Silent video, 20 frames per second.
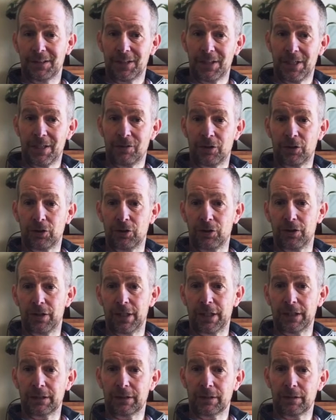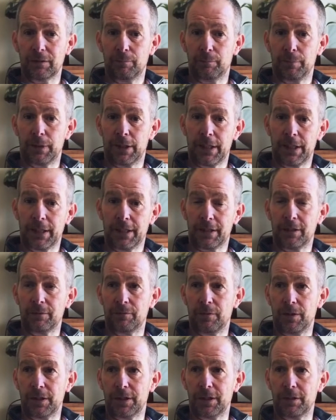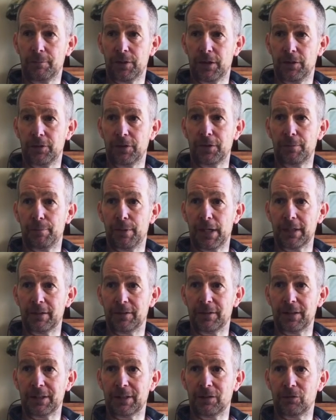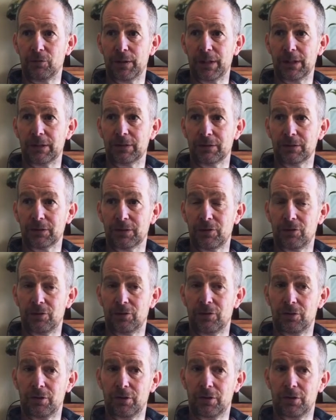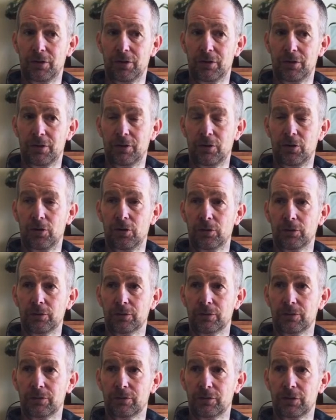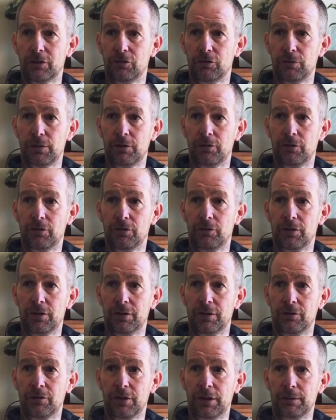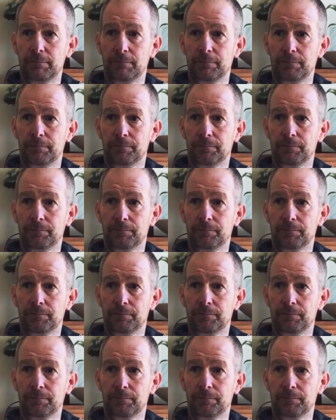is a good thing, but it can be a really bad thing as well, because not all situations are the same.